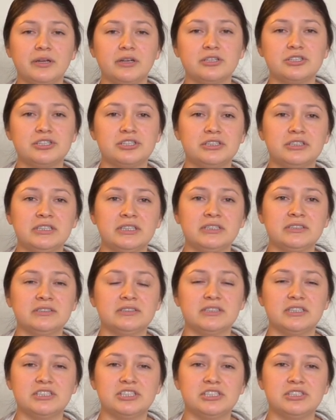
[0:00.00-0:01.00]
turning
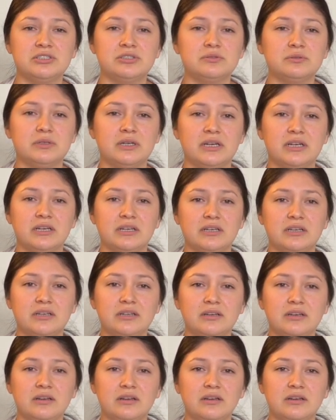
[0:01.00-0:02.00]
such into a
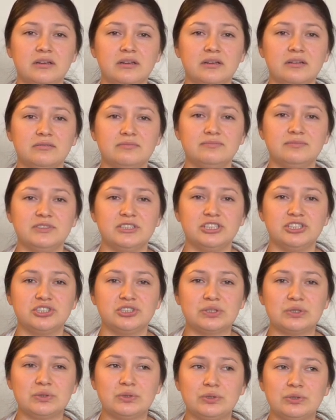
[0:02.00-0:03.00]

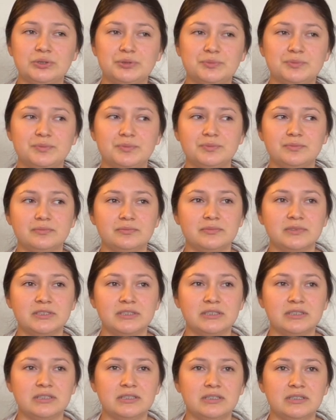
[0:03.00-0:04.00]
digital
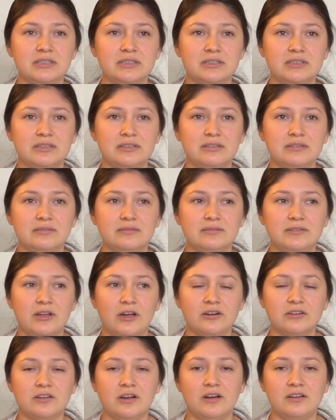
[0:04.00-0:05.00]

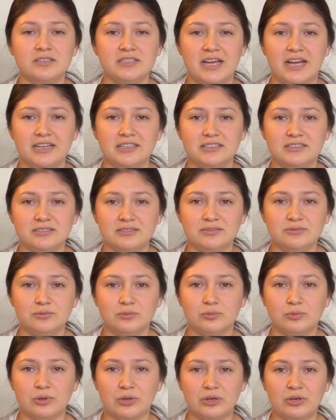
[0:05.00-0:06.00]
non-contact
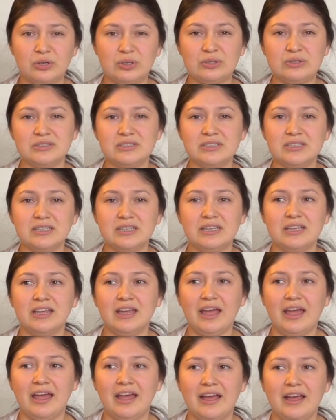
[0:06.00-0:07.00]
world,
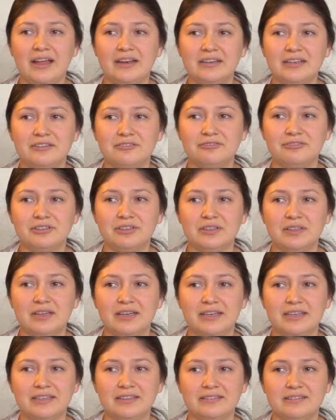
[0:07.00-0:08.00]
and I feel
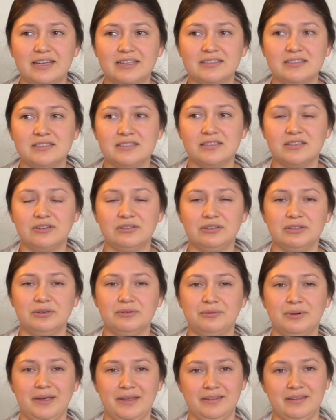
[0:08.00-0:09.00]
like that's the only
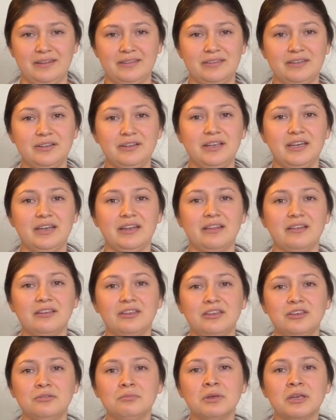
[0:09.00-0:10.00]
way that they're getting
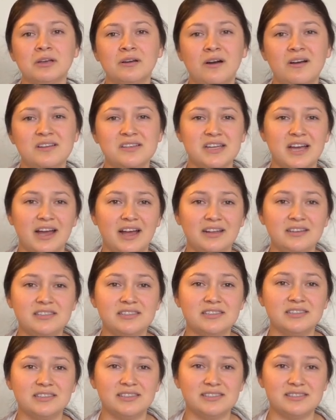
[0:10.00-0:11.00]
human
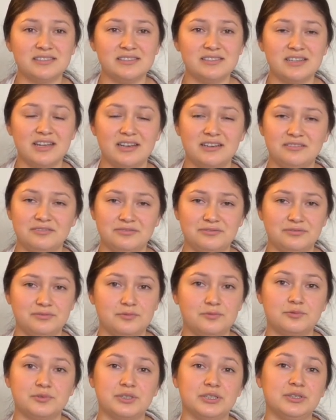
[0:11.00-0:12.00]
contact instead of
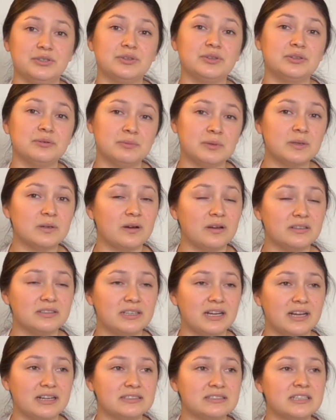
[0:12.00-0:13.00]
real human
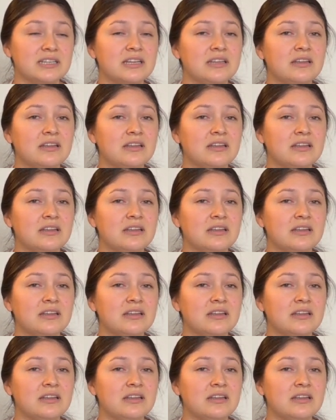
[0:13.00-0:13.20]
contact.